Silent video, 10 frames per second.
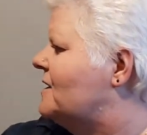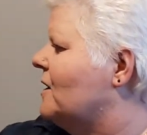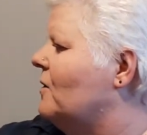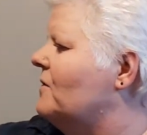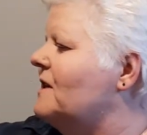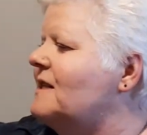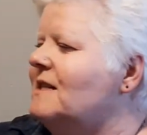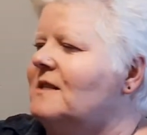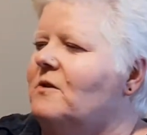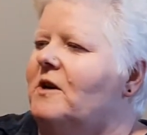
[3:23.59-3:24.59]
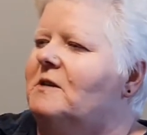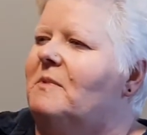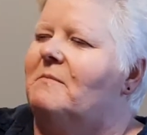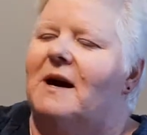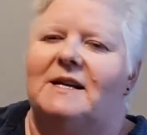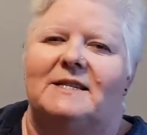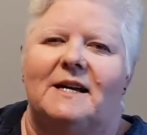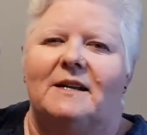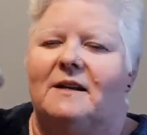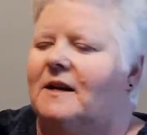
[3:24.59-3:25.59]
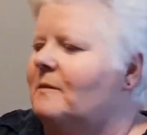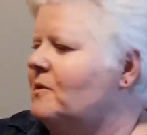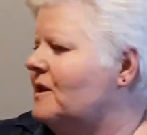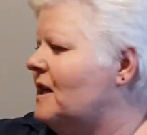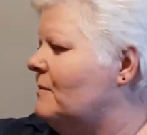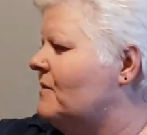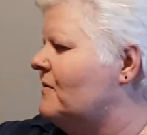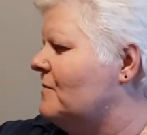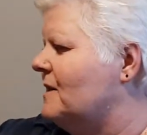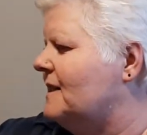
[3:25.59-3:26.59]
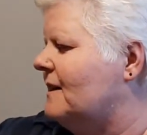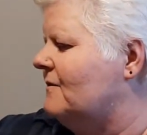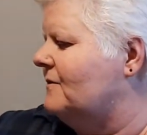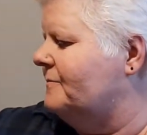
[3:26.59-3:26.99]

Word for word: So this is going to be my set, and I'm going to keep it for myself.